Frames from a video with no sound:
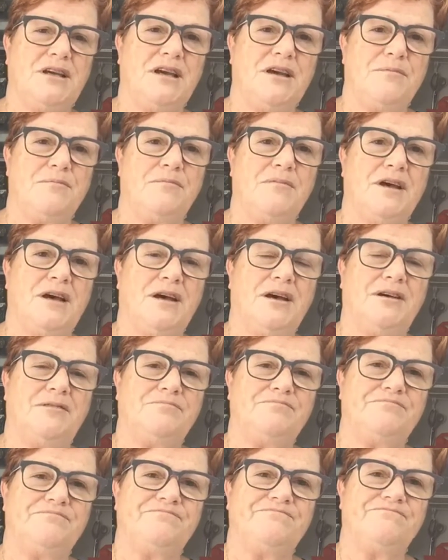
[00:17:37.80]
PM,
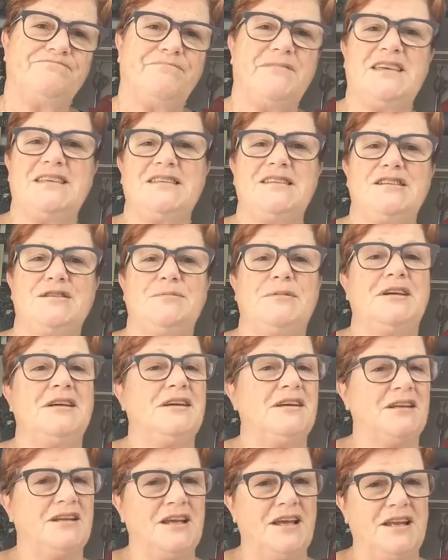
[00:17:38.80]
message
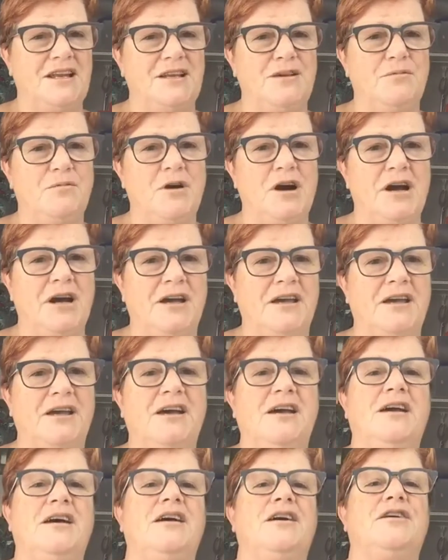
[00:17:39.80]
me in any
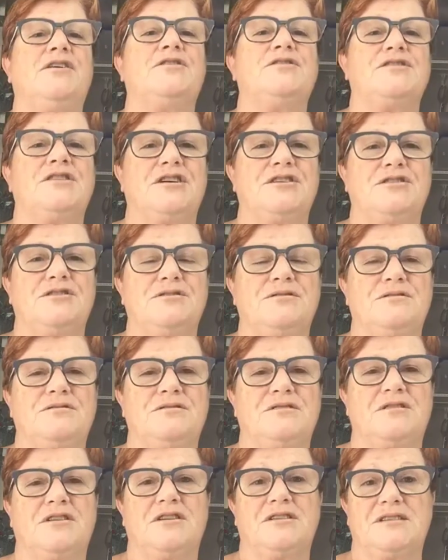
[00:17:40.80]
way, because I
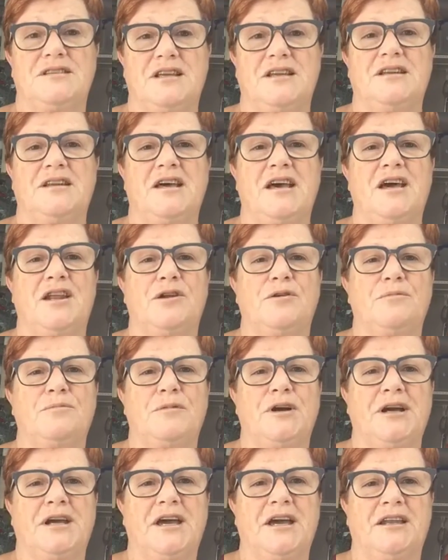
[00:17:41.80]
do send out
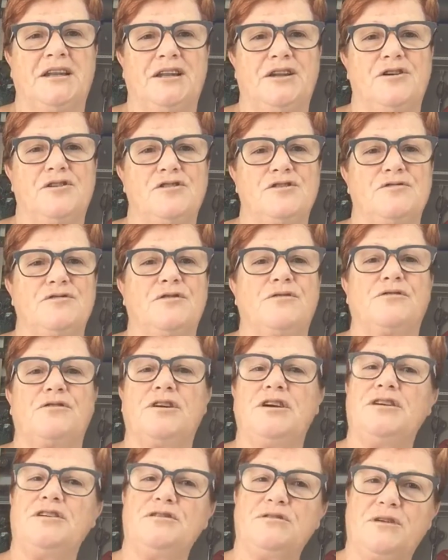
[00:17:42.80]
my catalogues for
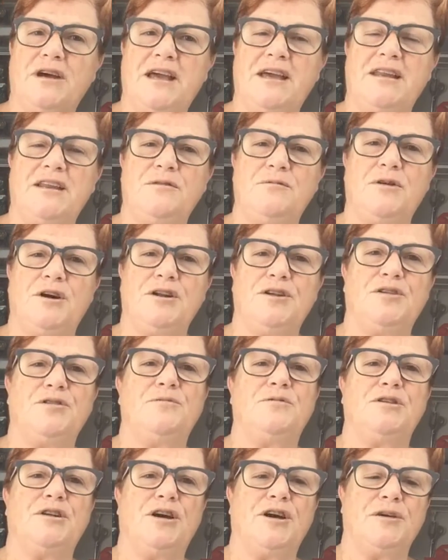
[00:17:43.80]
free to anyone
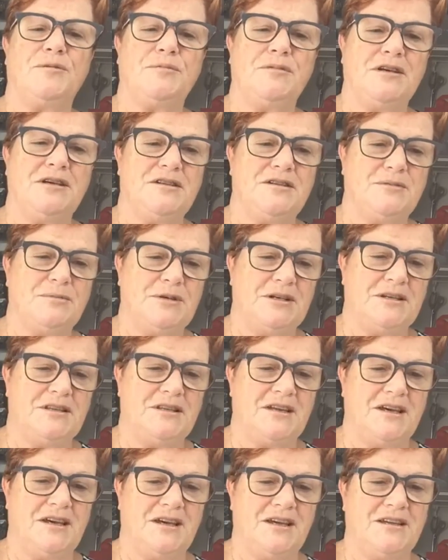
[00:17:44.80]
who would like me to
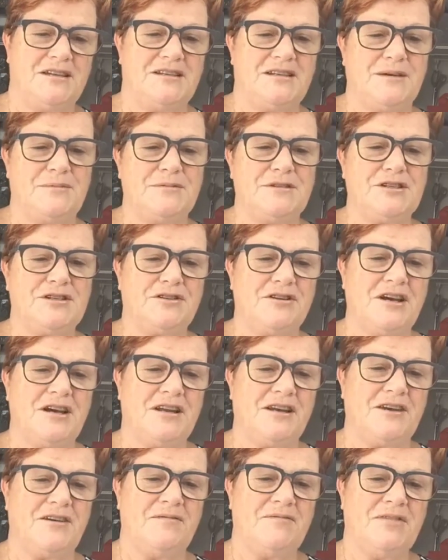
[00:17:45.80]
be their
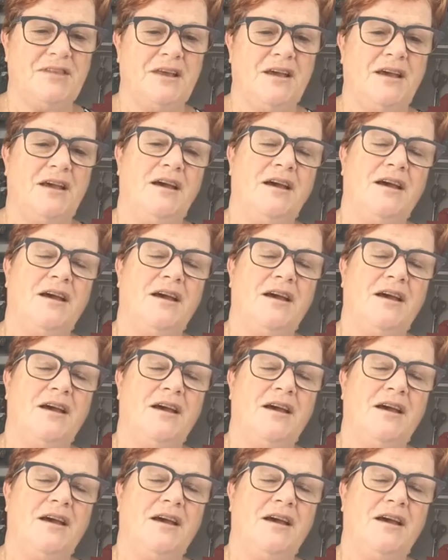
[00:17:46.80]
demonstrator.